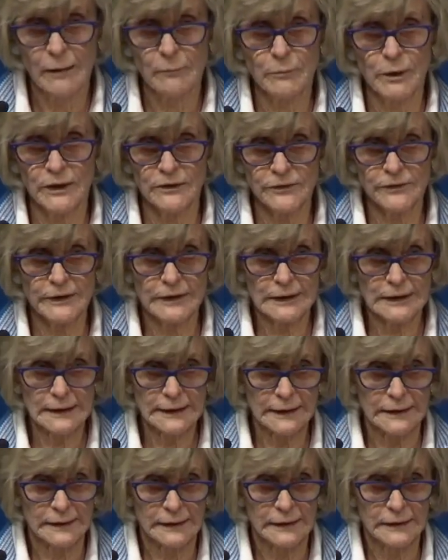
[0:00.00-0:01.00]
President
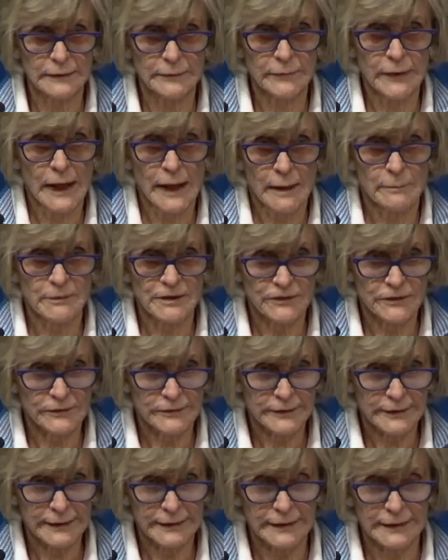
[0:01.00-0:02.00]
Clinton.
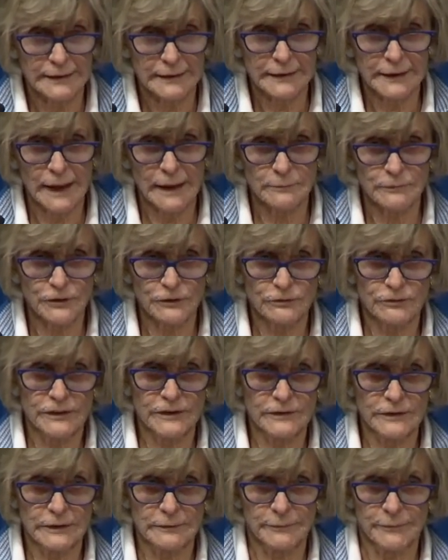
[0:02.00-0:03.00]
Mrs. Clinton came to
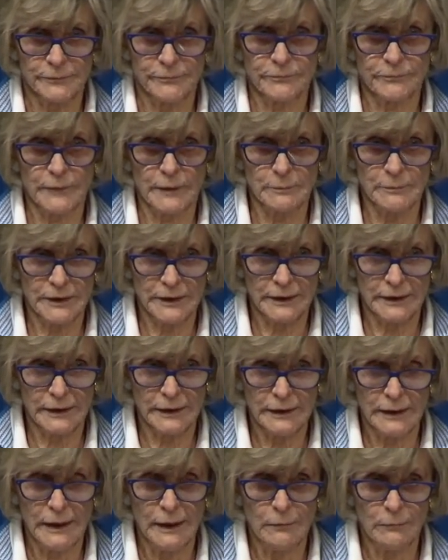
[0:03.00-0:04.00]
visit
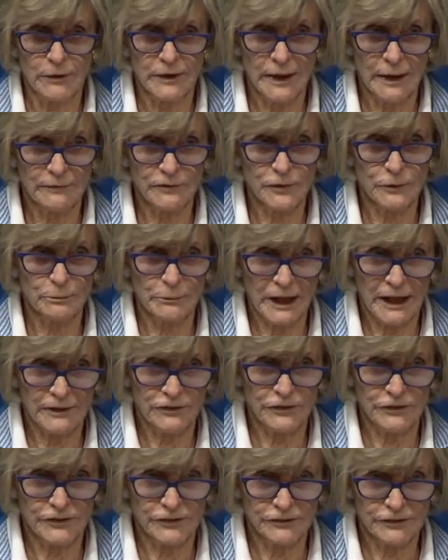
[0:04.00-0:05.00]
me when I was
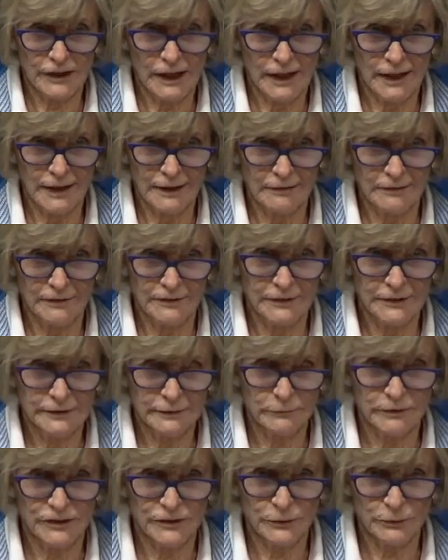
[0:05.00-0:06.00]
ambassador to Ireland,
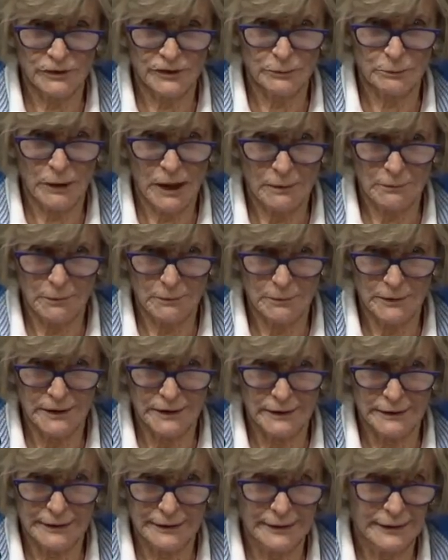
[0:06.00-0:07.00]
which was
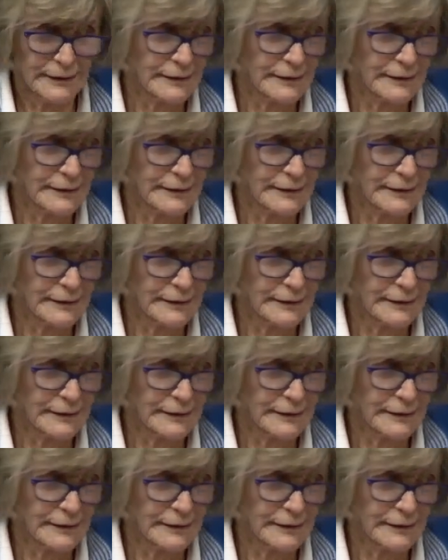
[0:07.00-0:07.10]
probably,